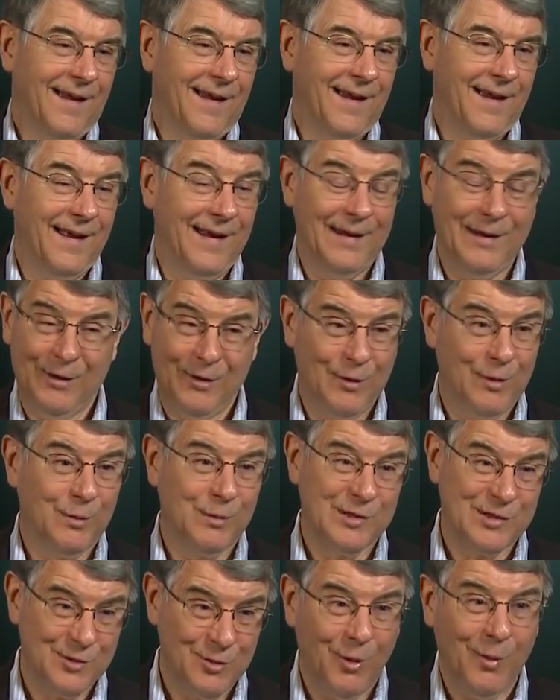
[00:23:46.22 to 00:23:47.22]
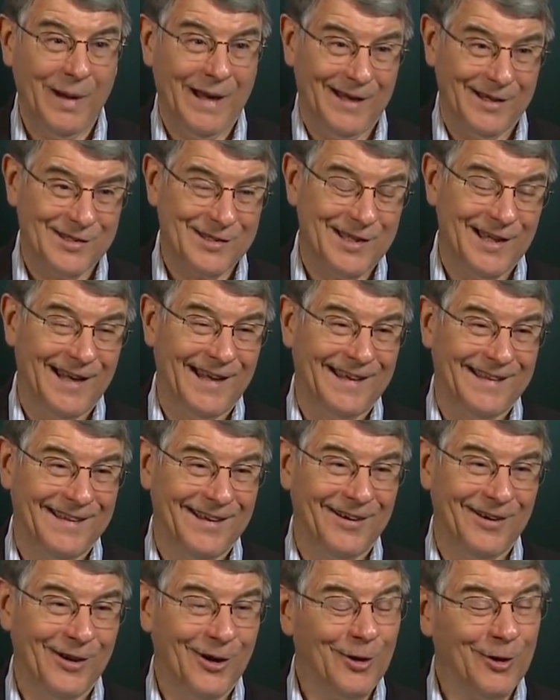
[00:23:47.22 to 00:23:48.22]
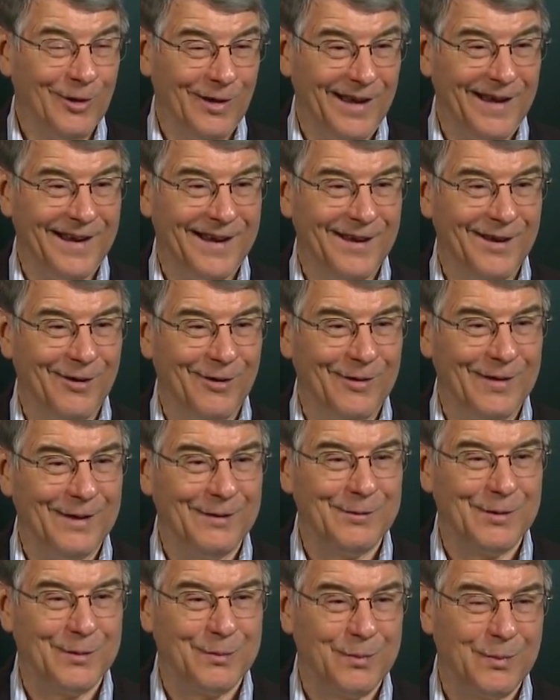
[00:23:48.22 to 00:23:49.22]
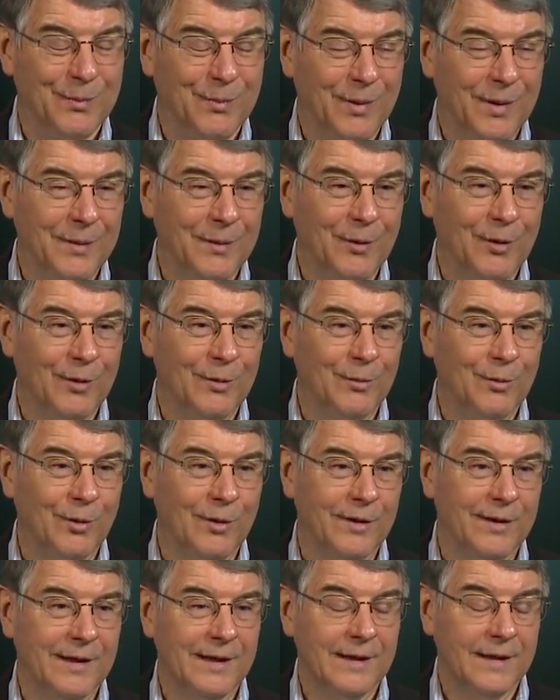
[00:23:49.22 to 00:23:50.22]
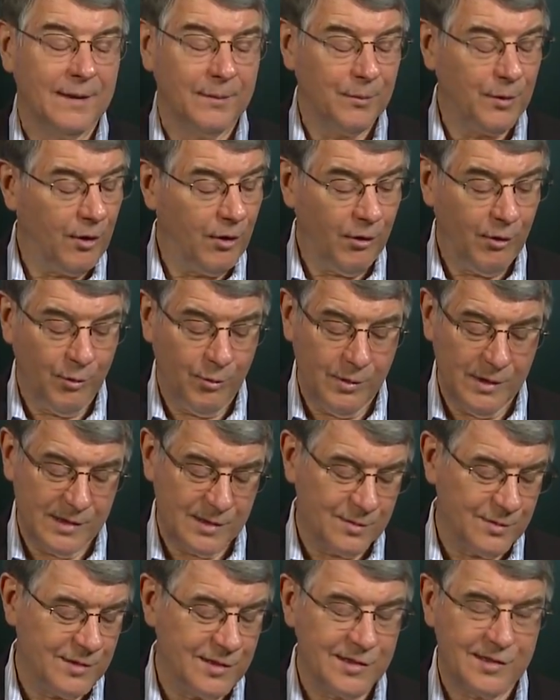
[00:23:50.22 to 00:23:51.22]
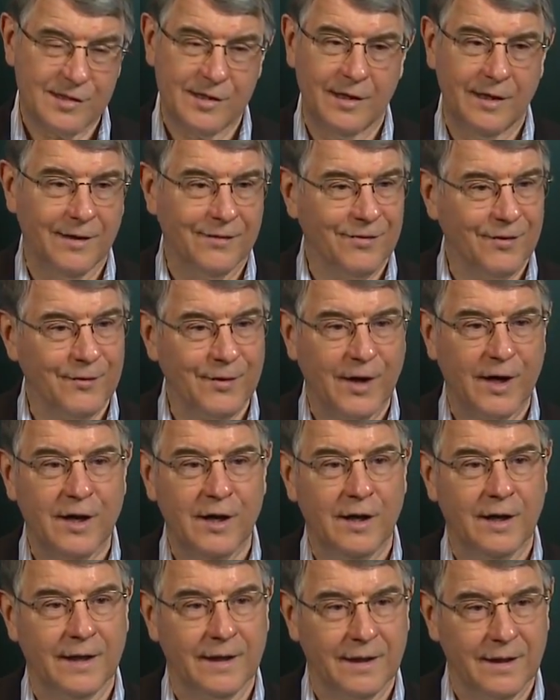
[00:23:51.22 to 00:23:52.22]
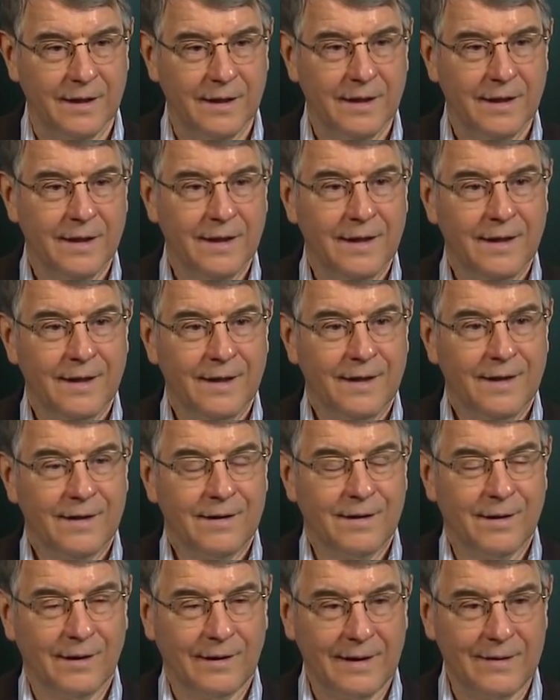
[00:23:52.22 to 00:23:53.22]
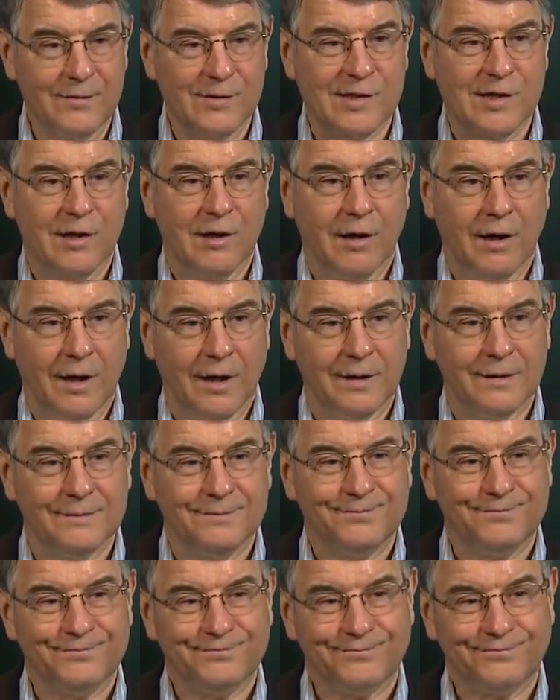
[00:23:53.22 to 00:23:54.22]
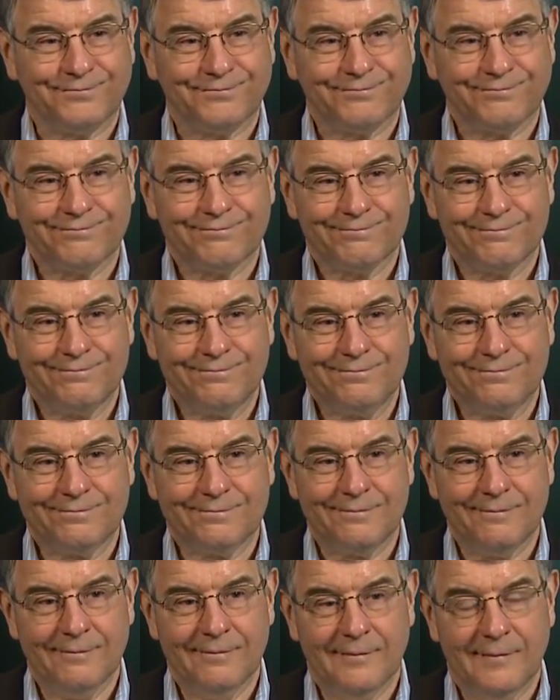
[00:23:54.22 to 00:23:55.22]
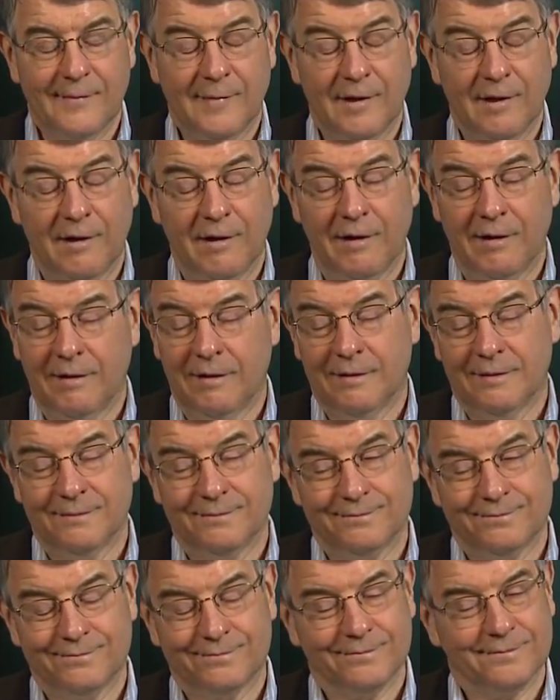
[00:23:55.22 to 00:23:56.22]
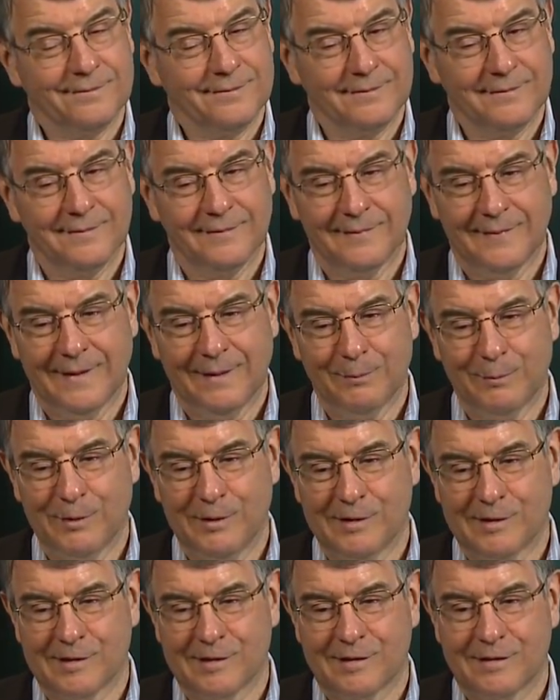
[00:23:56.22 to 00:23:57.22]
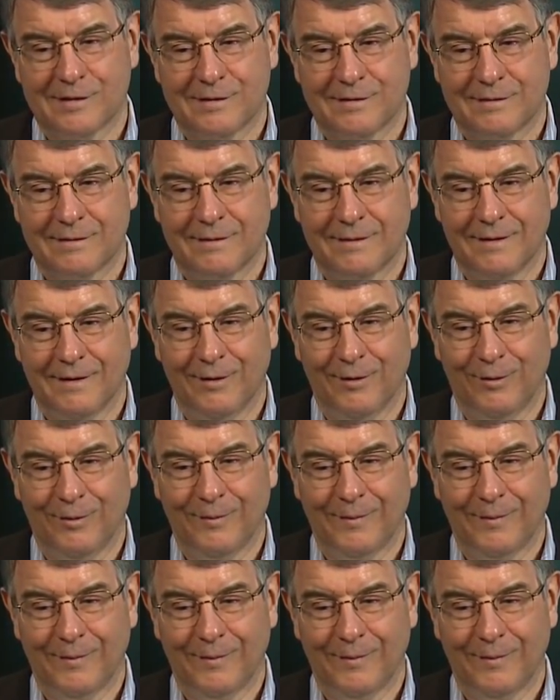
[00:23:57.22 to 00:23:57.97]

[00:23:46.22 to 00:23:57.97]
And there was no anesthetic there. It hurt like hell. That was probably hurt more than anything, but all it was just enough of a cut to leave a scar. So that was, you know.